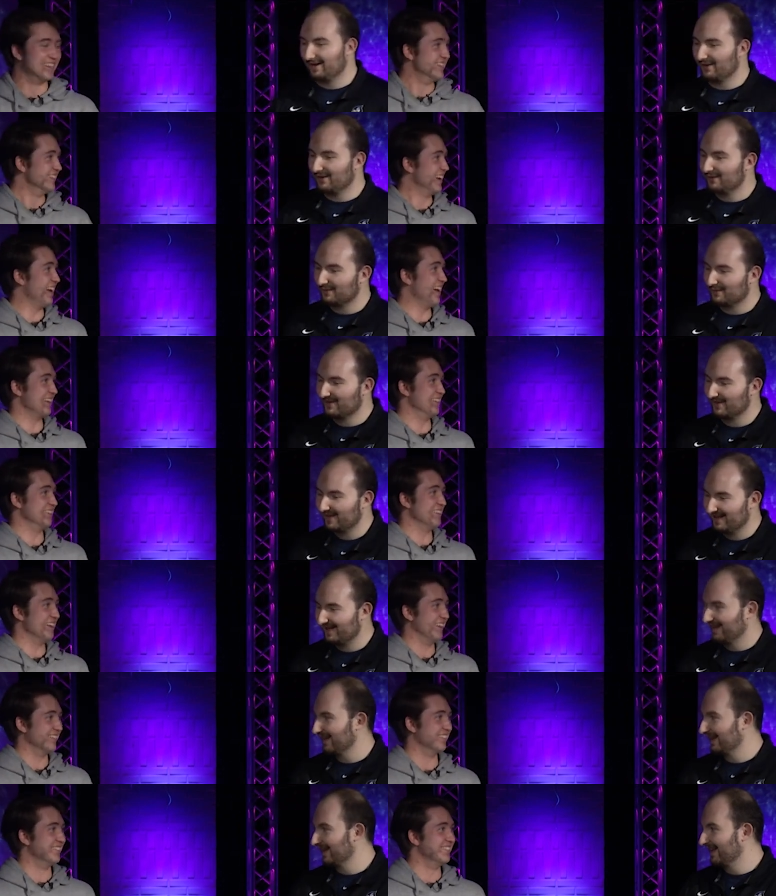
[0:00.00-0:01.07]
Speaker 1: here's
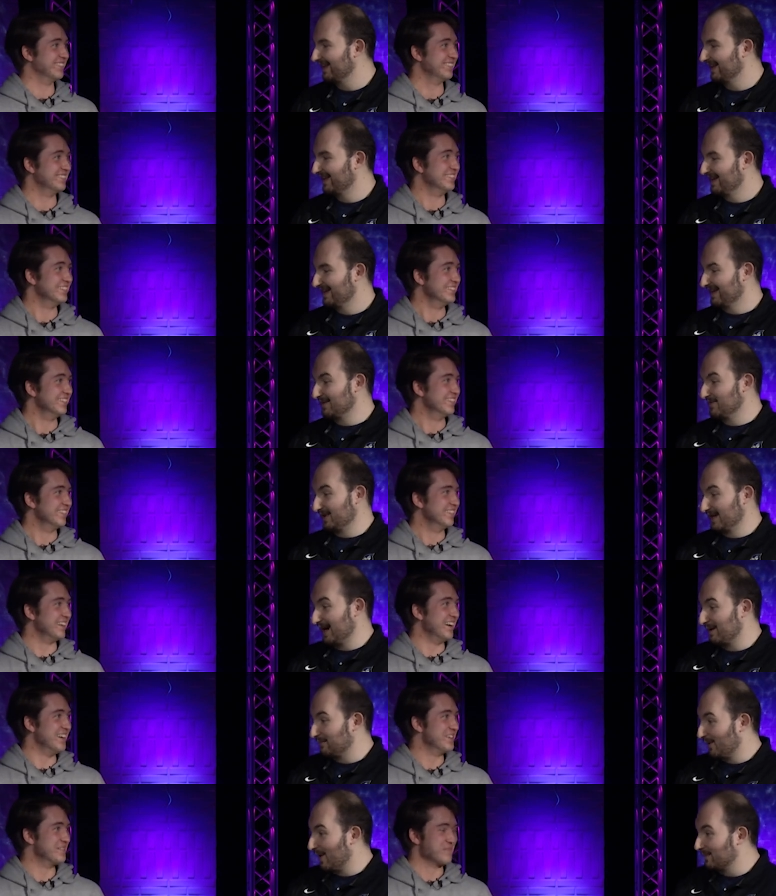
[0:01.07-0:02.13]
we gotta blow
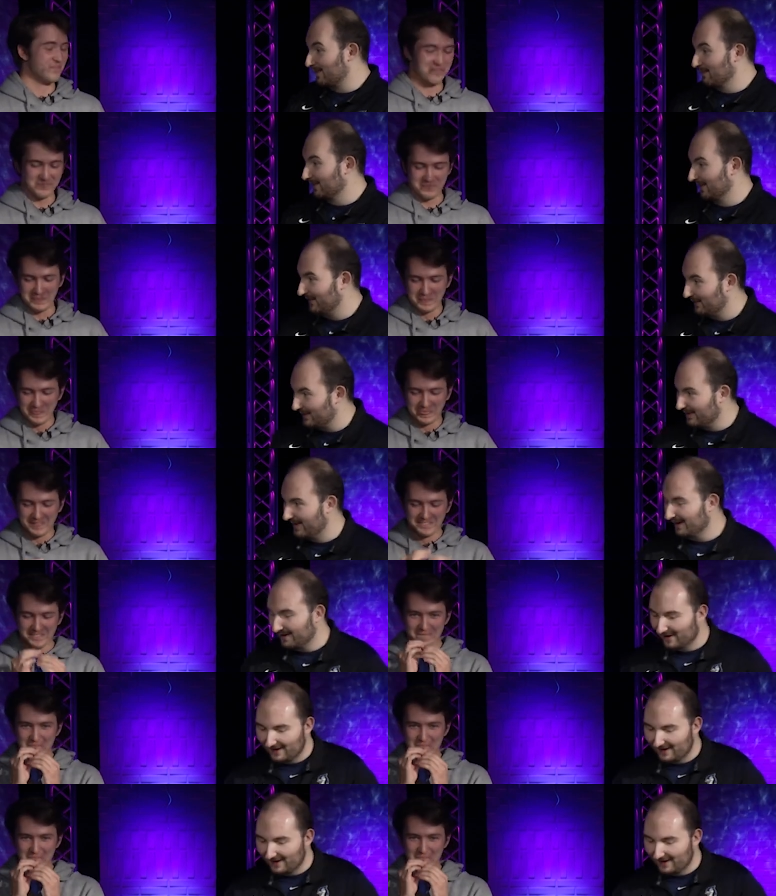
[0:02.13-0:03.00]
up the balloon. Huh?